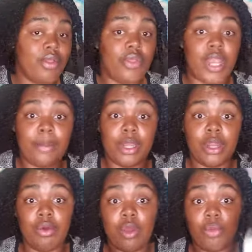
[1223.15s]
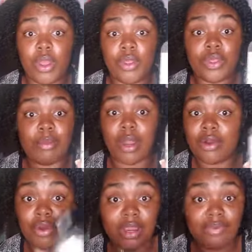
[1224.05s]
Then I'm gonna go in with my Crave